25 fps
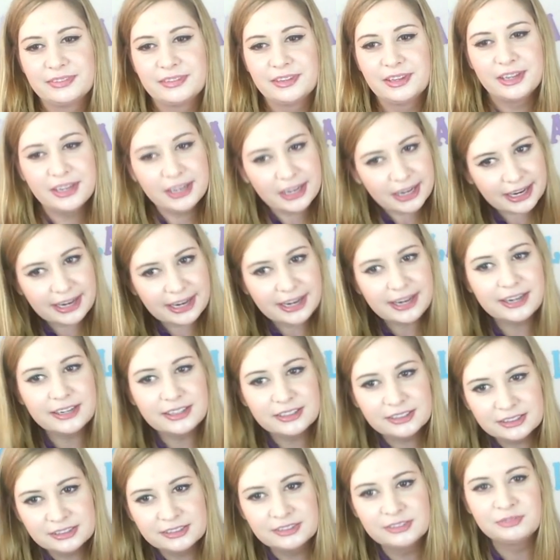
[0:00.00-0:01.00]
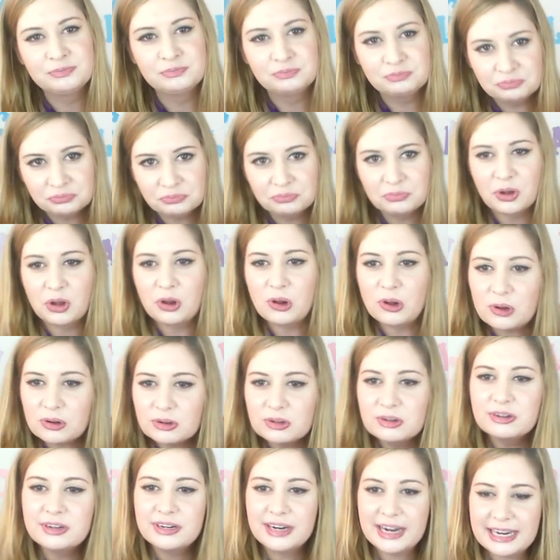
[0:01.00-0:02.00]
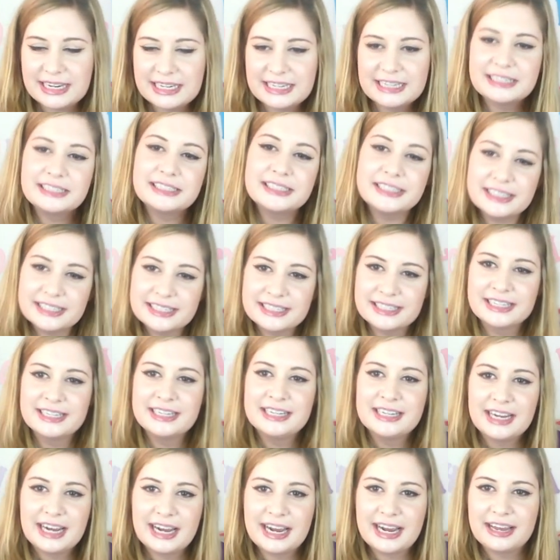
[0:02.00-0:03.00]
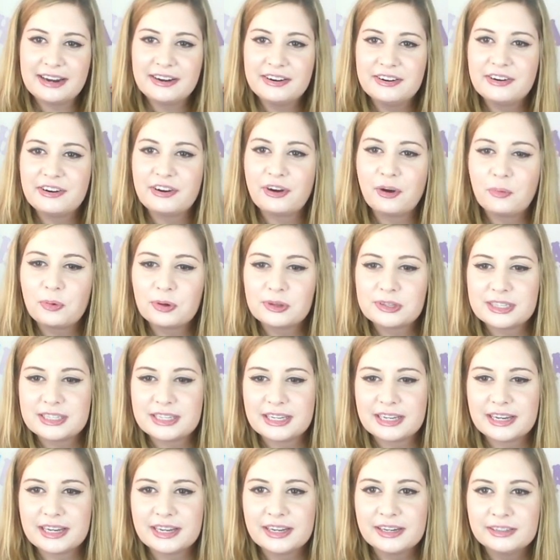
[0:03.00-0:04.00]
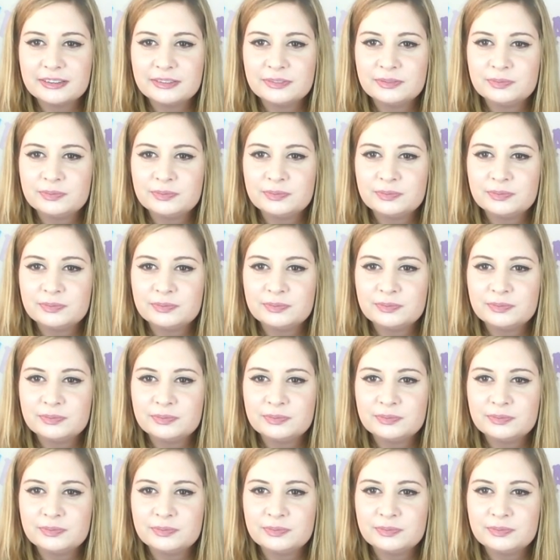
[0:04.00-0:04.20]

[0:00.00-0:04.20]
Yeah. All good ideas. I don't know. We'll see.